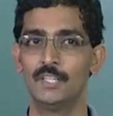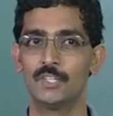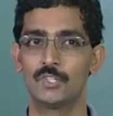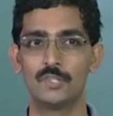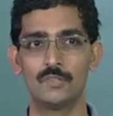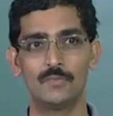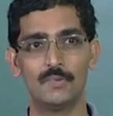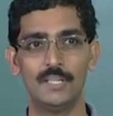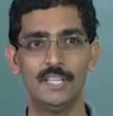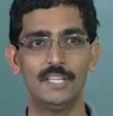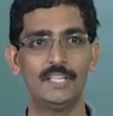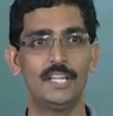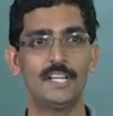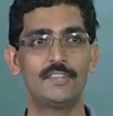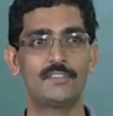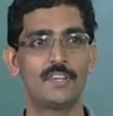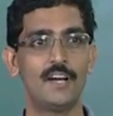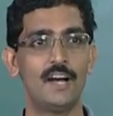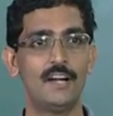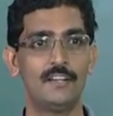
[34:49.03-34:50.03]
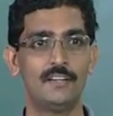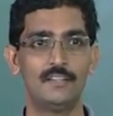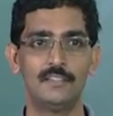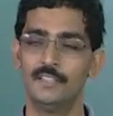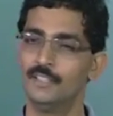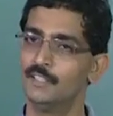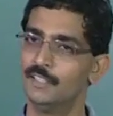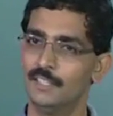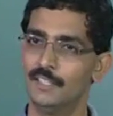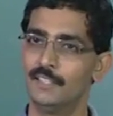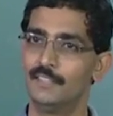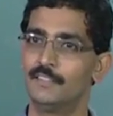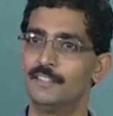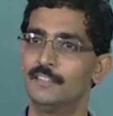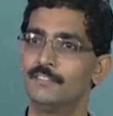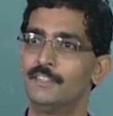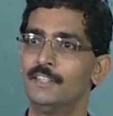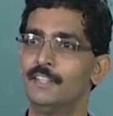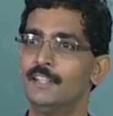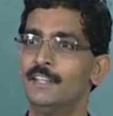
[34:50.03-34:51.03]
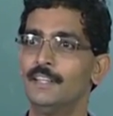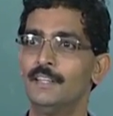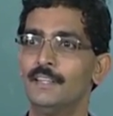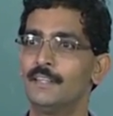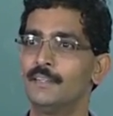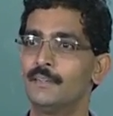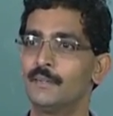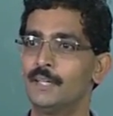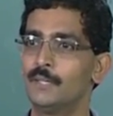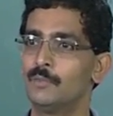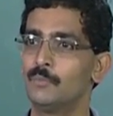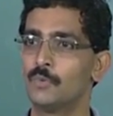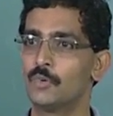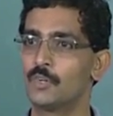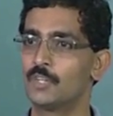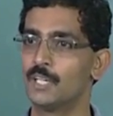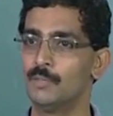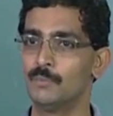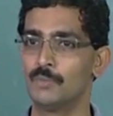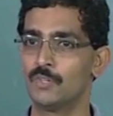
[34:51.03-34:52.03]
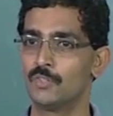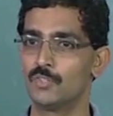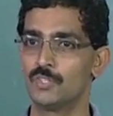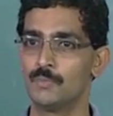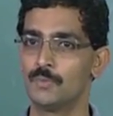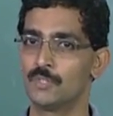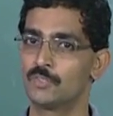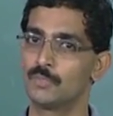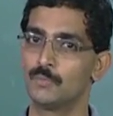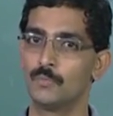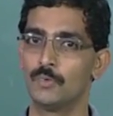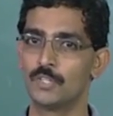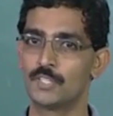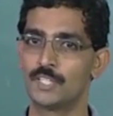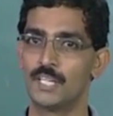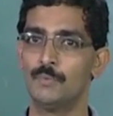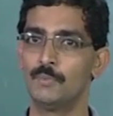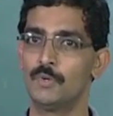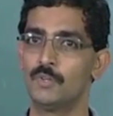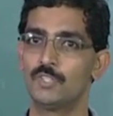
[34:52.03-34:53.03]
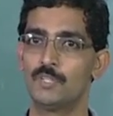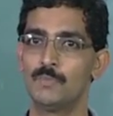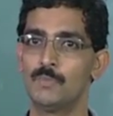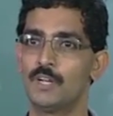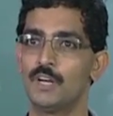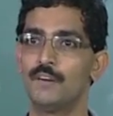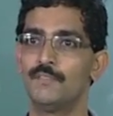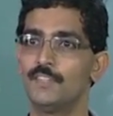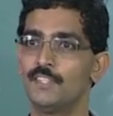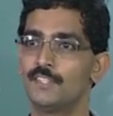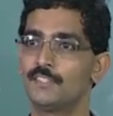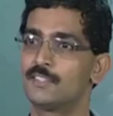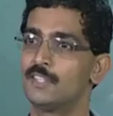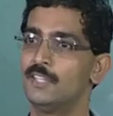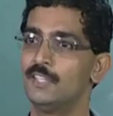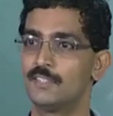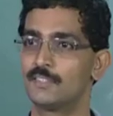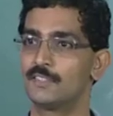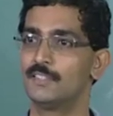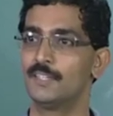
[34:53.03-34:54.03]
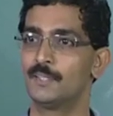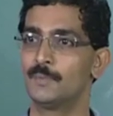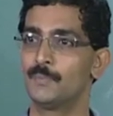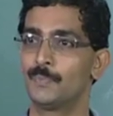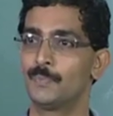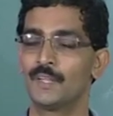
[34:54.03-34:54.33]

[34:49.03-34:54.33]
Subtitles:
So one, it takes harder, is definitely right more time consuming. So most time consuming of these three is that.